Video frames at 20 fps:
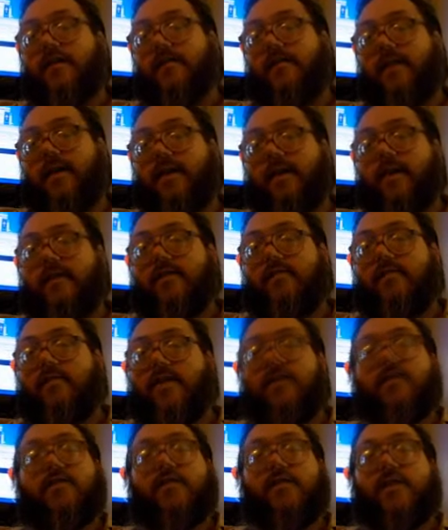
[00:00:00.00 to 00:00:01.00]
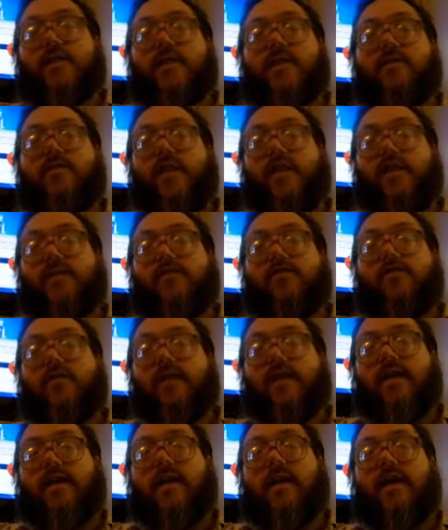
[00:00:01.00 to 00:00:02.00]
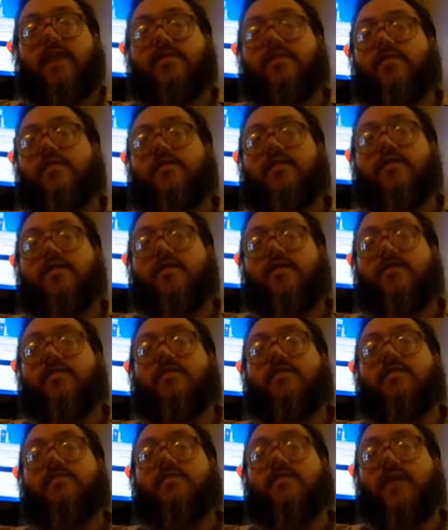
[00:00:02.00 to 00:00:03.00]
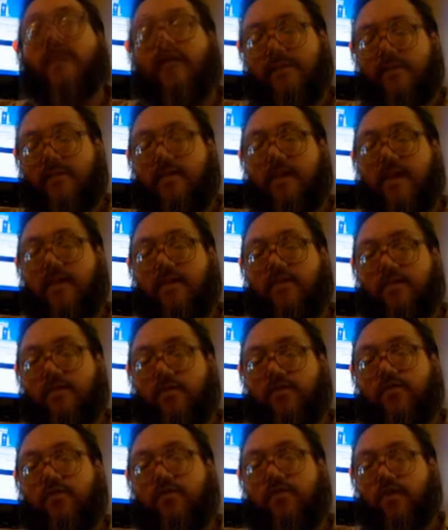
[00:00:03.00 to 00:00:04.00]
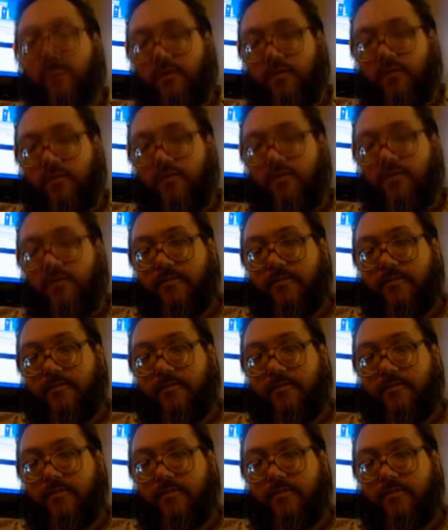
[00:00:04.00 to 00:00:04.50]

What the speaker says: because when I took it, I managed to make an absolute mess out of the sugar.